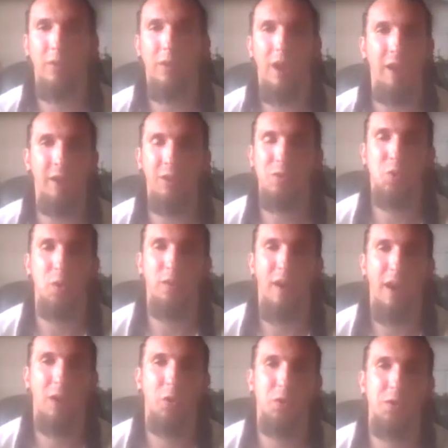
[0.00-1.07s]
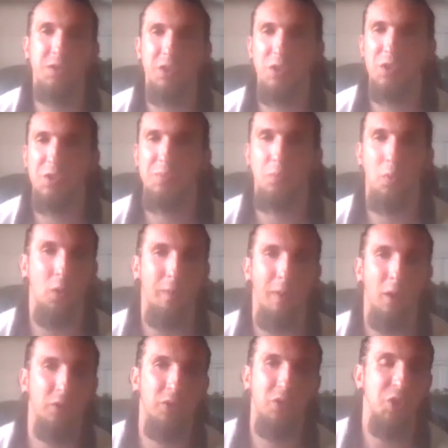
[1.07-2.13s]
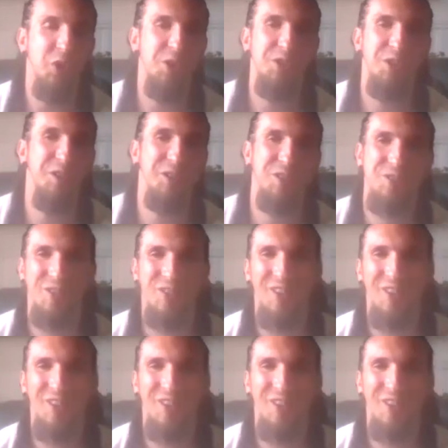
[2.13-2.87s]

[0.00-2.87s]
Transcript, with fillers: any sort of accuracy, just more about cheesiness